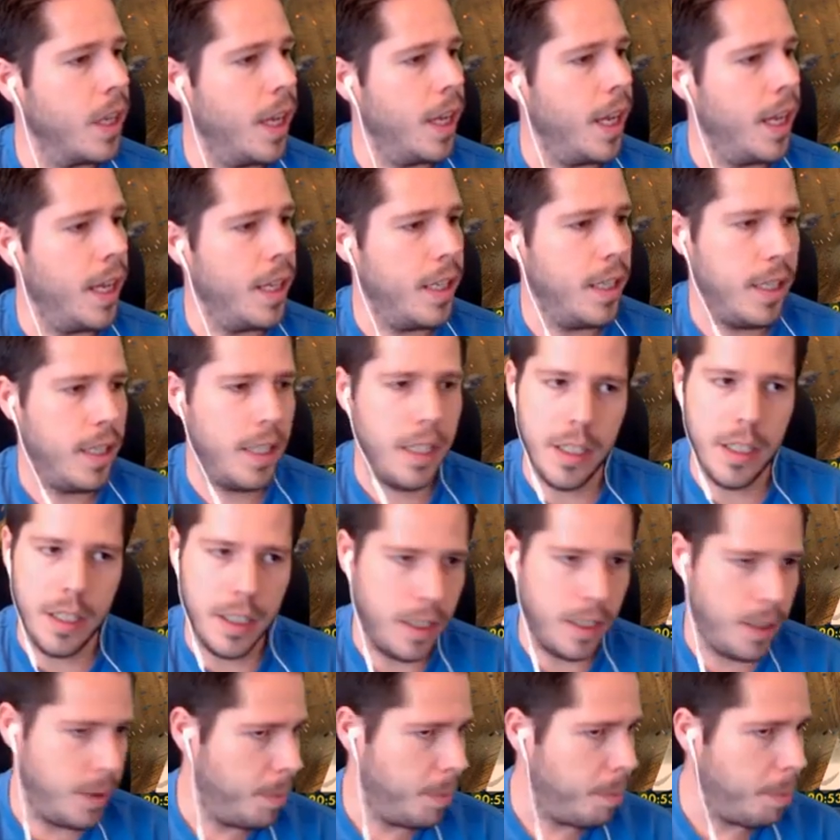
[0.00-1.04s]

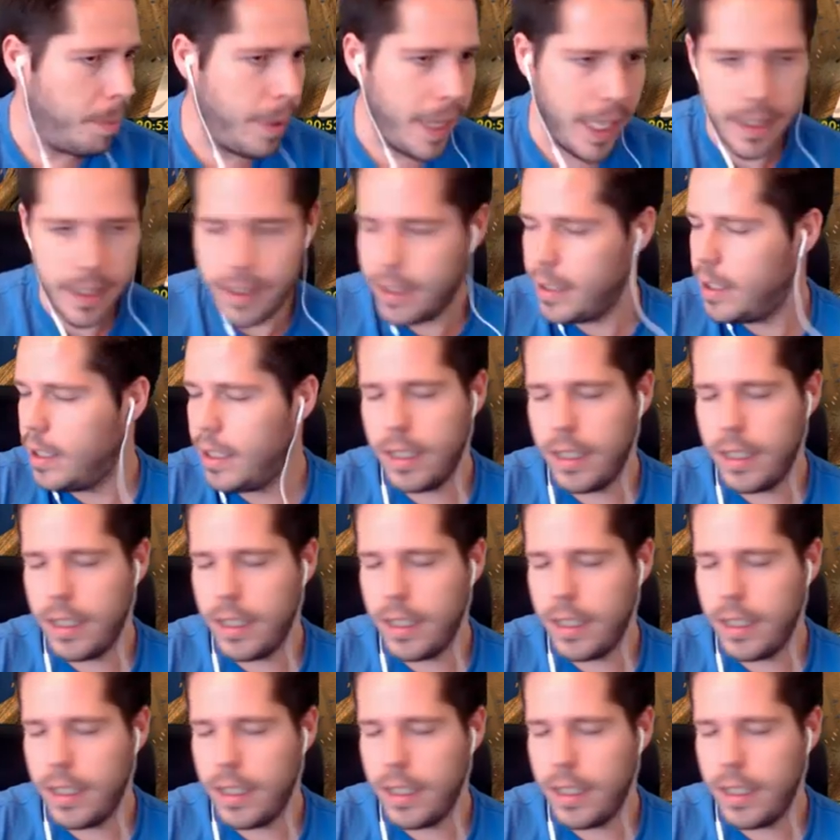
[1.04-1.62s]
any bit,